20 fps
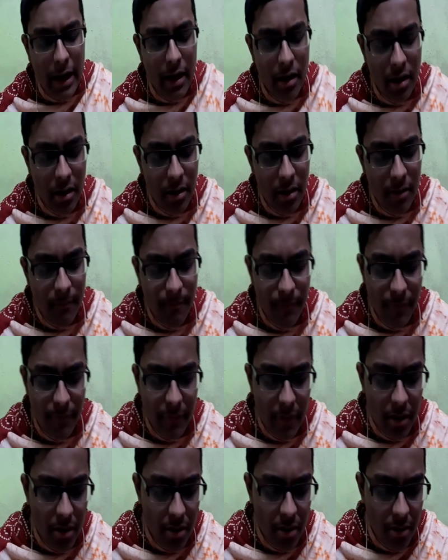by
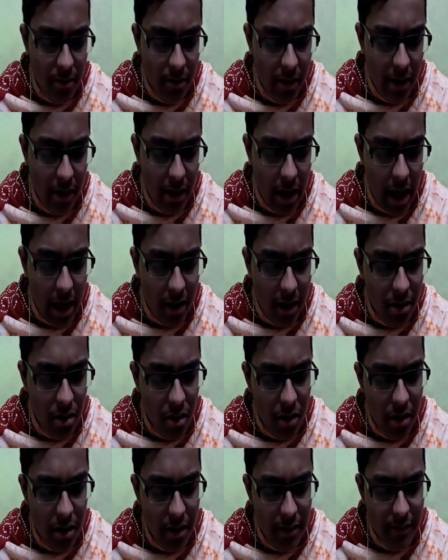
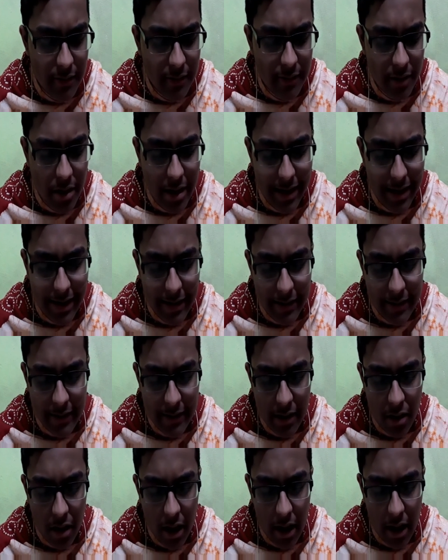ignorance,
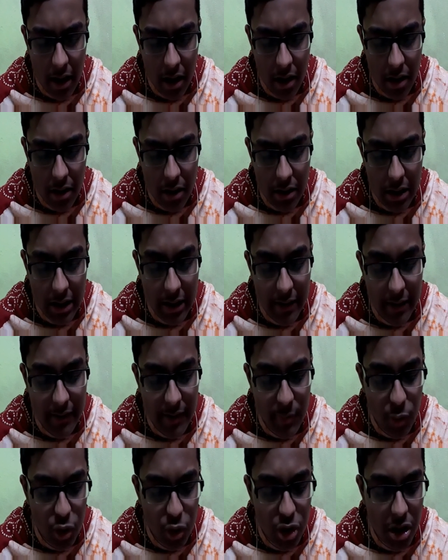jealousy or anger, then his
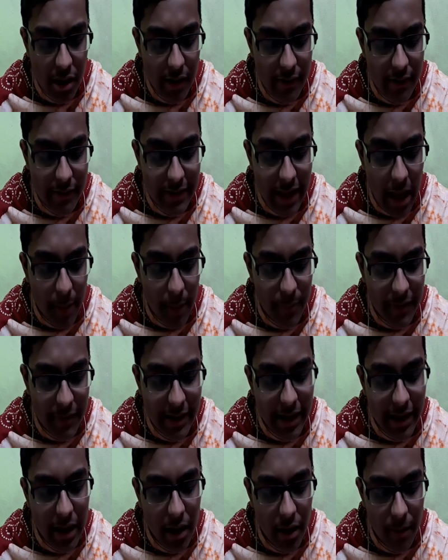devotion is
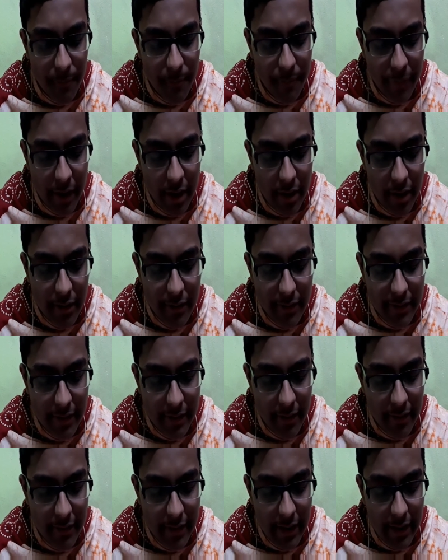tamasic,
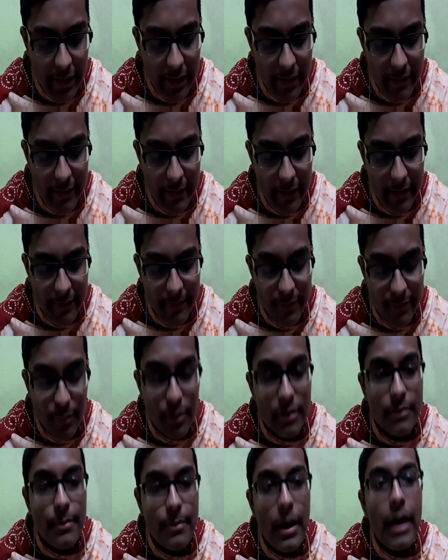since it is
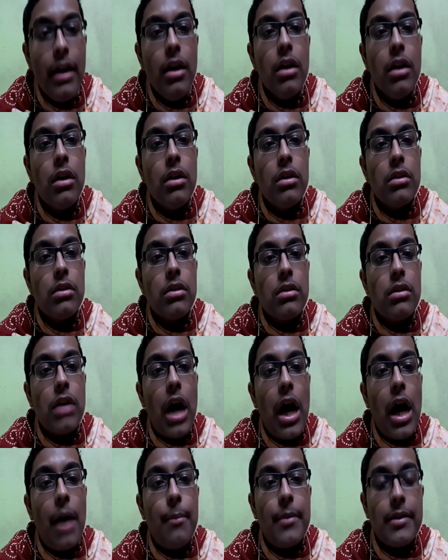influenced by
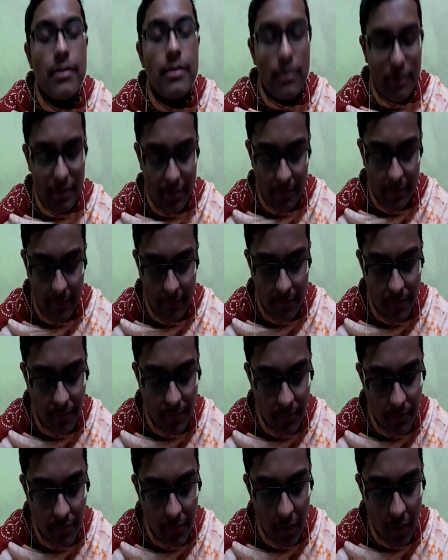tamas,
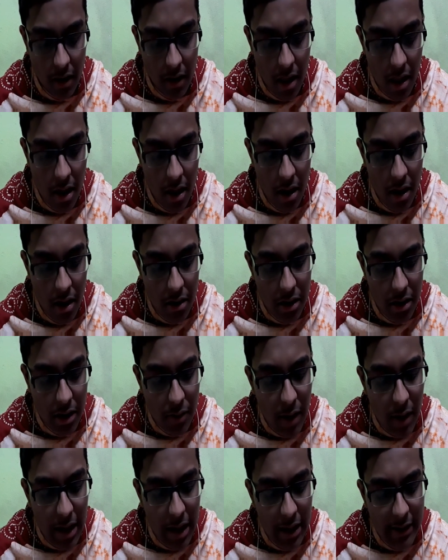the
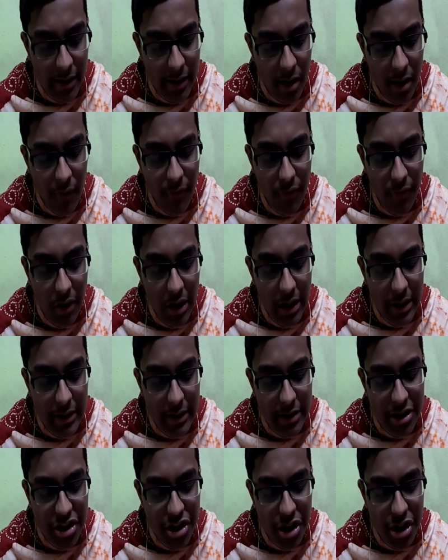quality of
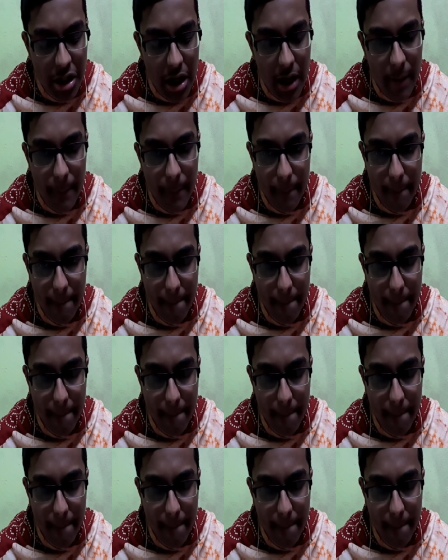inertia.